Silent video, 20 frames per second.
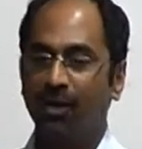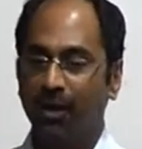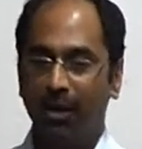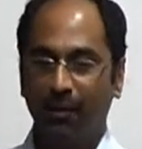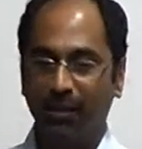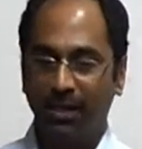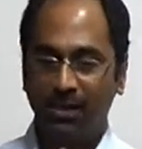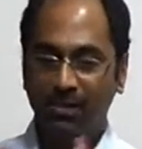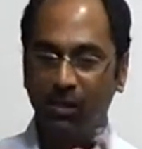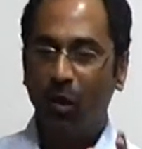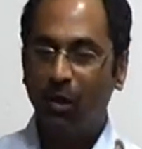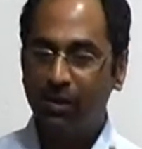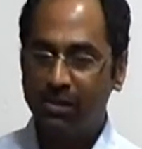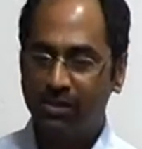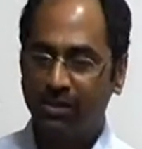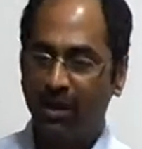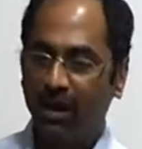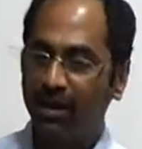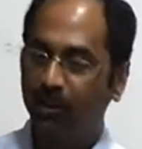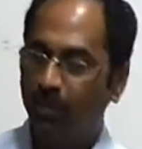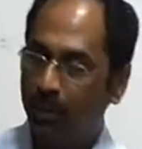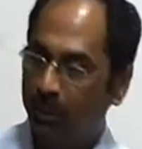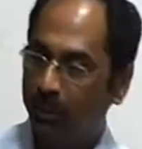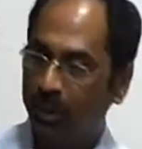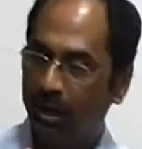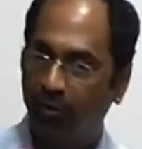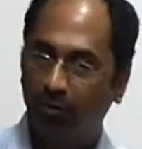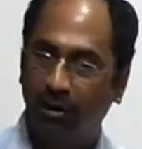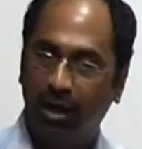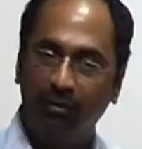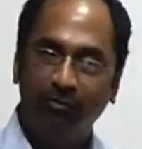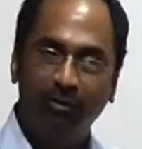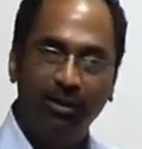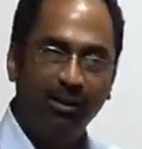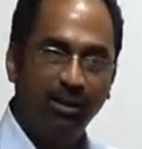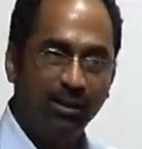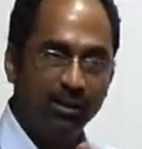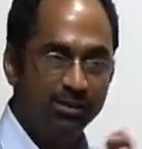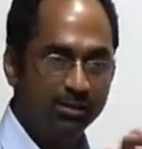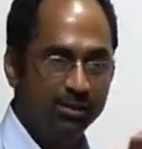Well, there's a whole study people have done
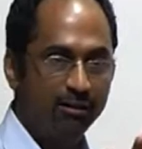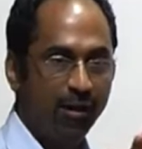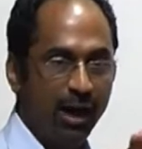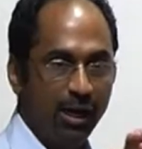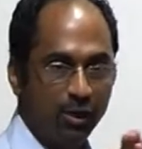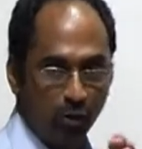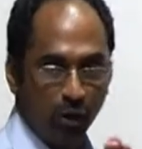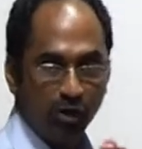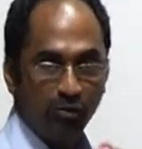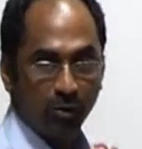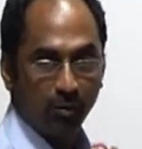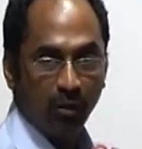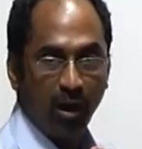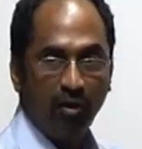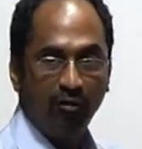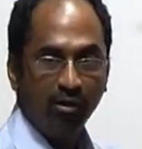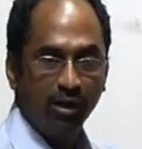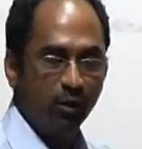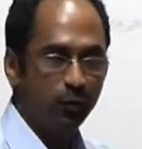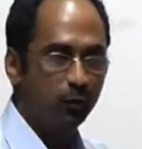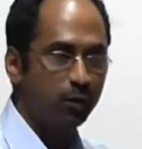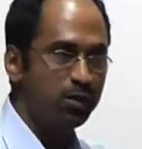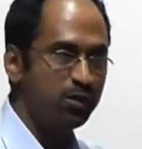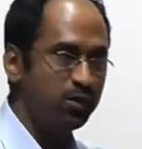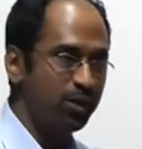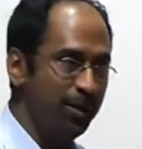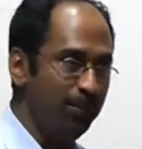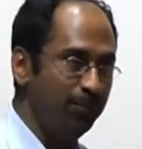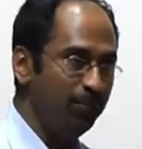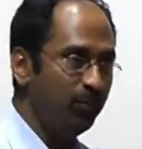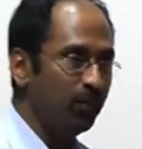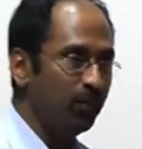with these graduates from Harvard University,